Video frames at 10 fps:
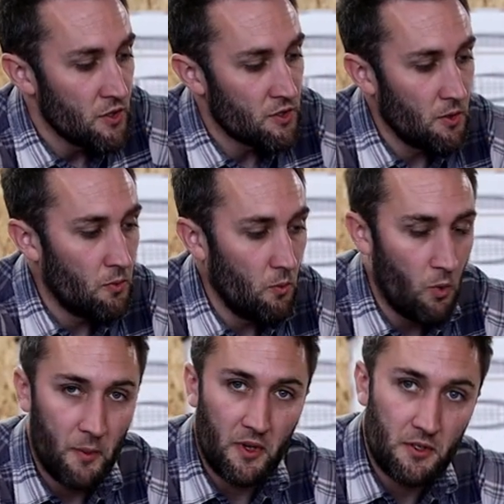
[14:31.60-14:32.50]
So
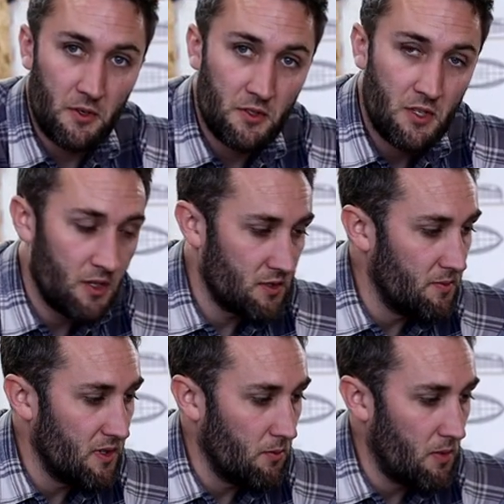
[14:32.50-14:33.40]
what we've got to do is cut
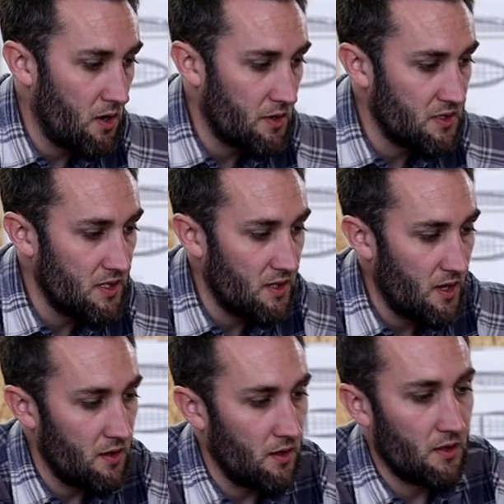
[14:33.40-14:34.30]
some little markers in
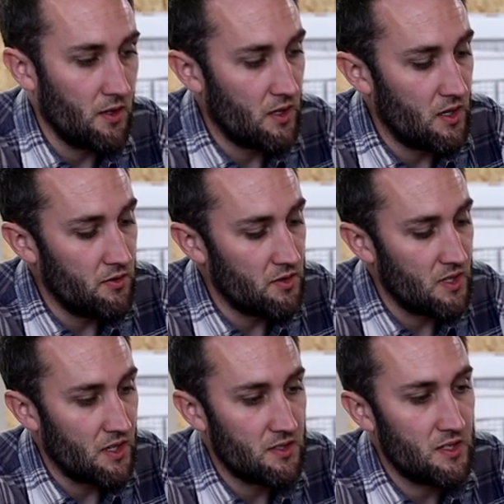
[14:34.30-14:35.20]
there that are going to give us
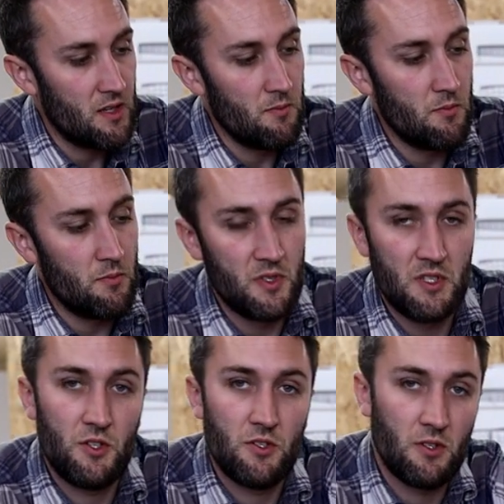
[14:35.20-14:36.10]
that same
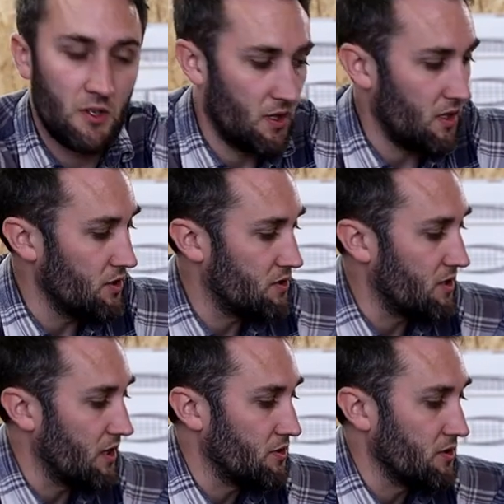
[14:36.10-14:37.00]
position at each
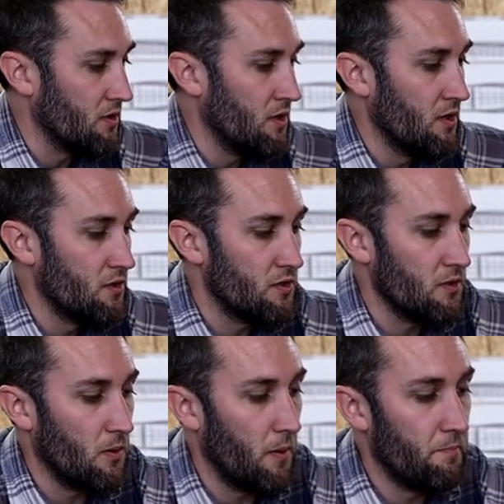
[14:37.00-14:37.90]
station
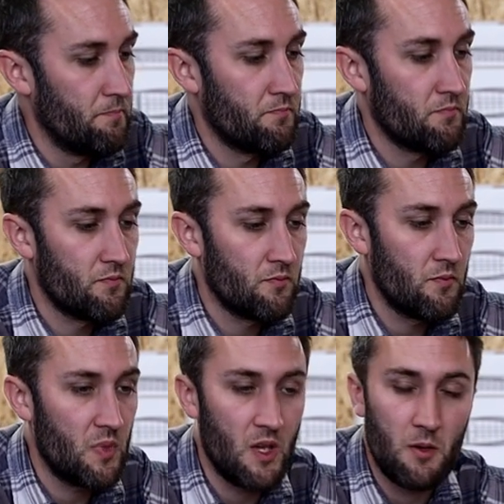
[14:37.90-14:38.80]
to um,
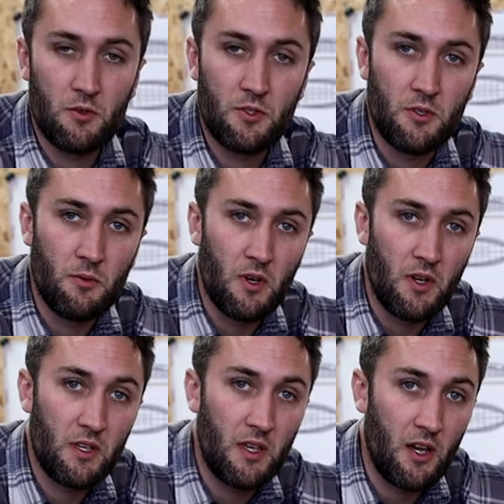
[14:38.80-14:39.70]
be able to uh,
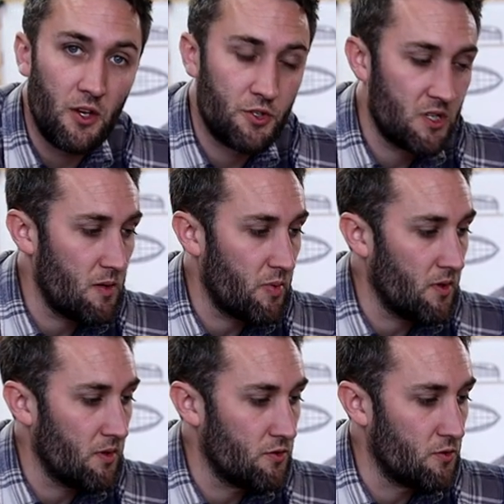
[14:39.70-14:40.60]
get our shape
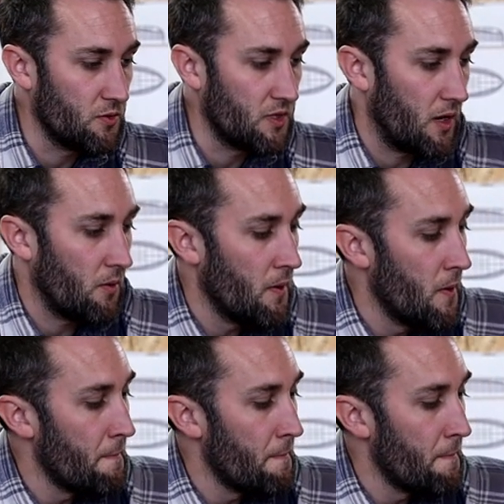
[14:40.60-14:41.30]
sorted out.